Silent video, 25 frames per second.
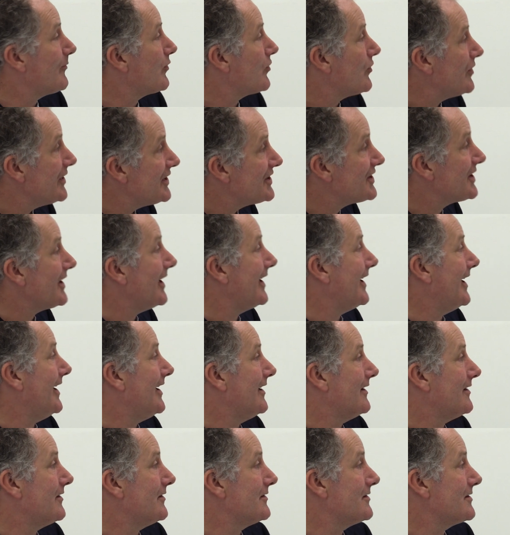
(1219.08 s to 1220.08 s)
appreciate
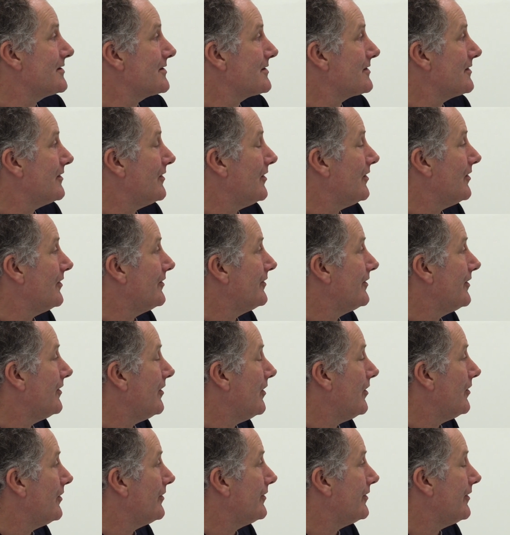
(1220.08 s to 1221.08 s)
elegance
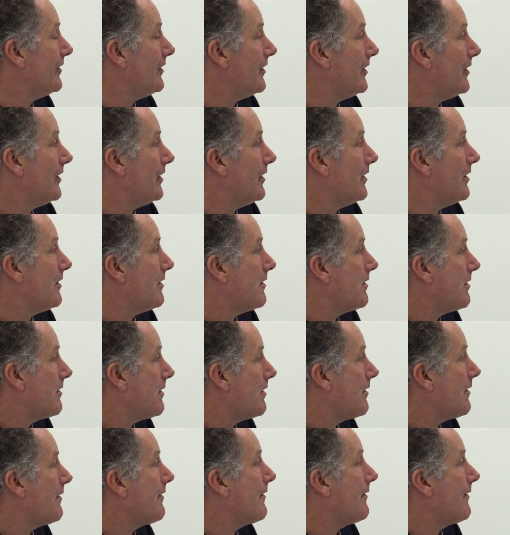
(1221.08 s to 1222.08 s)
on a
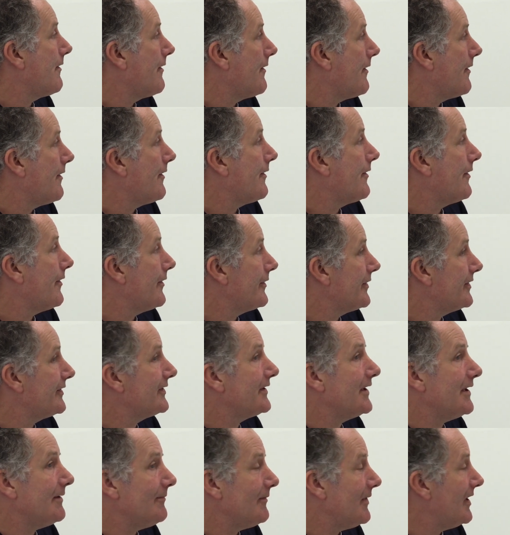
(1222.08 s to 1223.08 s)

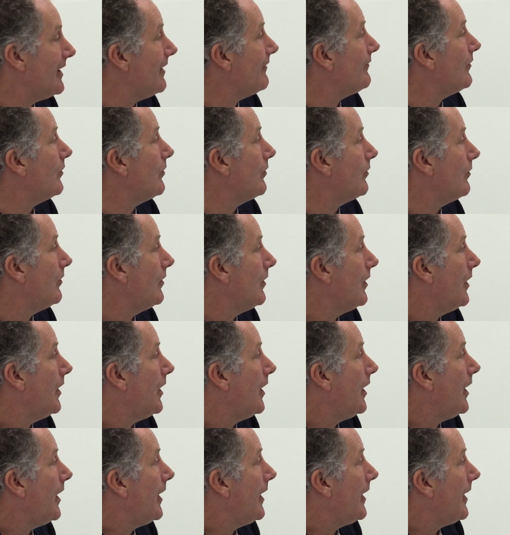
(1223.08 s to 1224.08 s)
deep level.
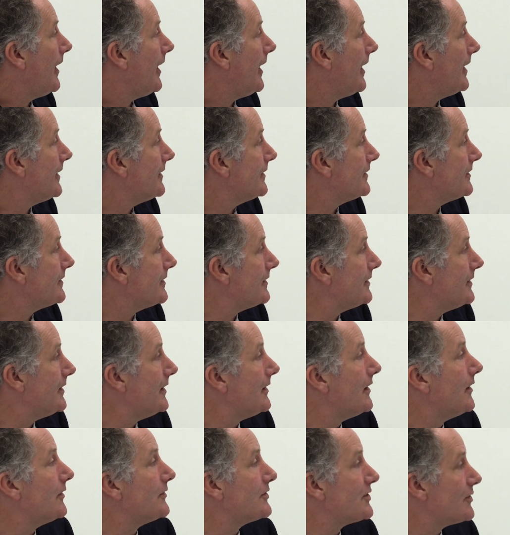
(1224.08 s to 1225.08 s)
And,
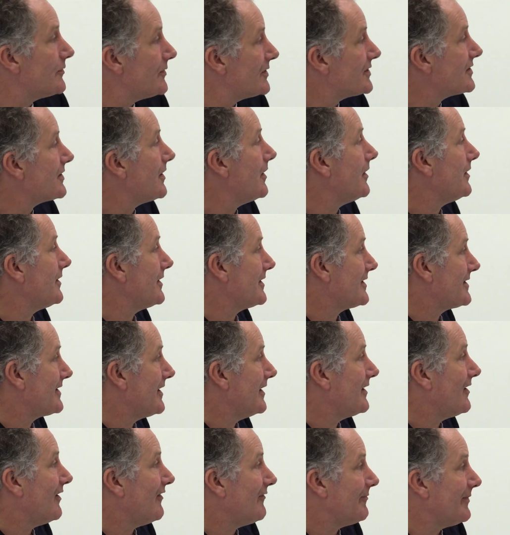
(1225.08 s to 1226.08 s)
you know, to a certain
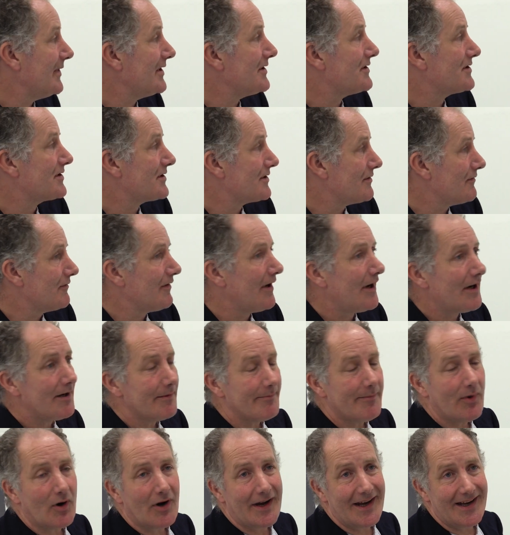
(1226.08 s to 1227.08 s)
extent, I've been
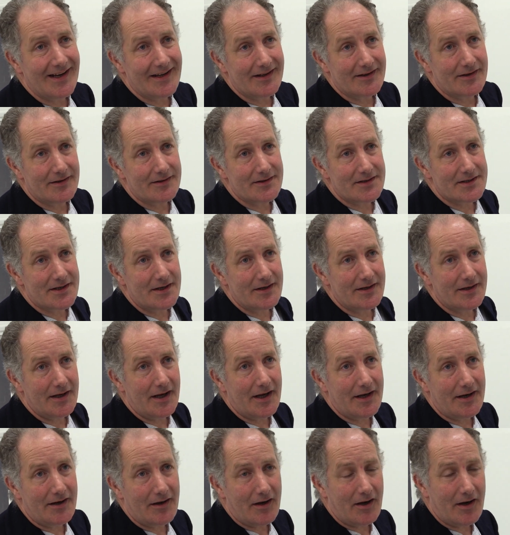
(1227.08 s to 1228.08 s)
surrounded by elegance. And
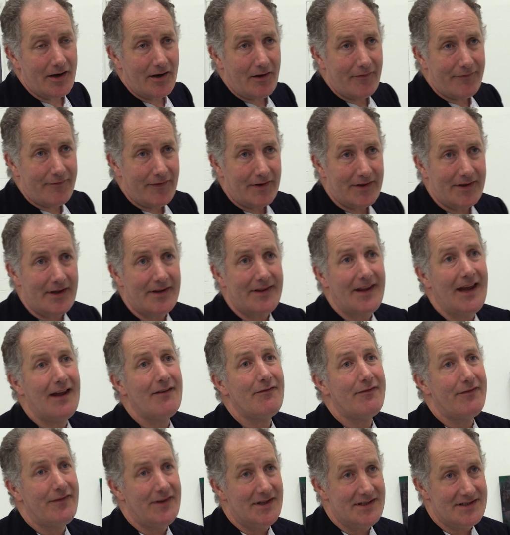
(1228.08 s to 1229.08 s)
I think
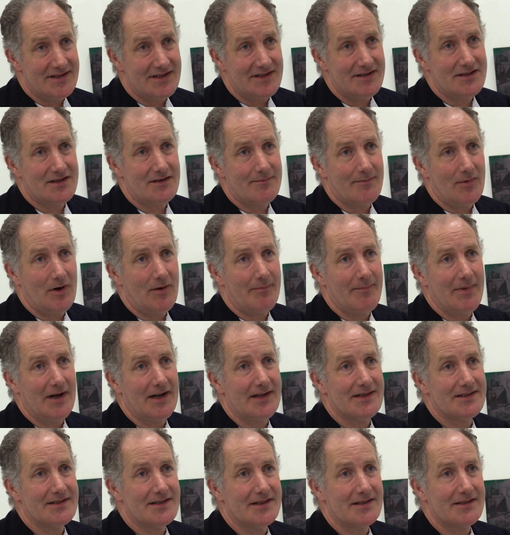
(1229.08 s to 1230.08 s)
that feeds into my
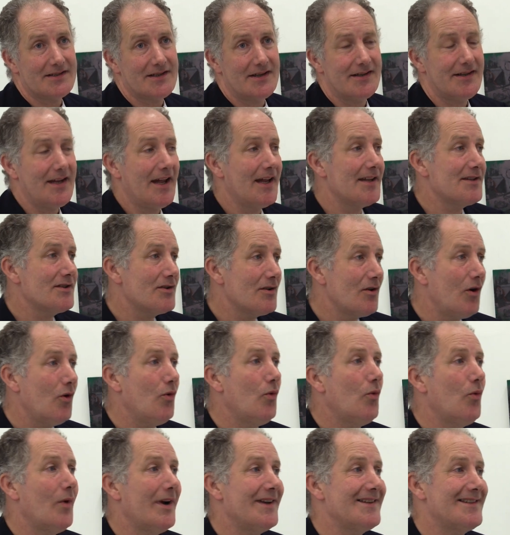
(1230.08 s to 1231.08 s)
paintings, and that's
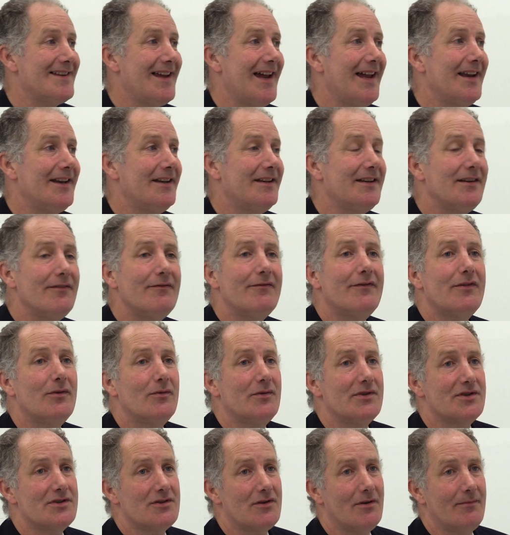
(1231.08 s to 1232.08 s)
always had an
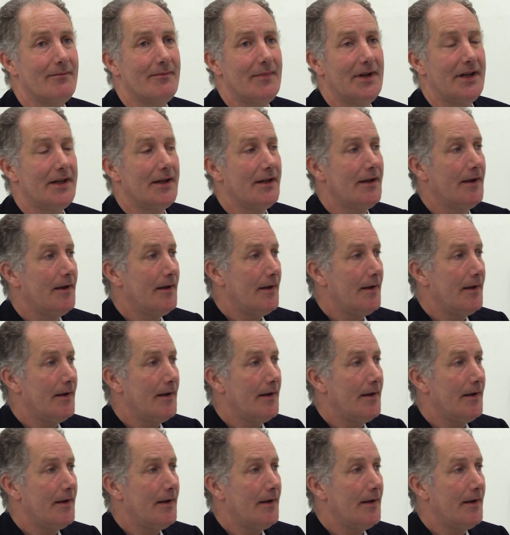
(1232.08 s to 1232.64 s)
influence on me.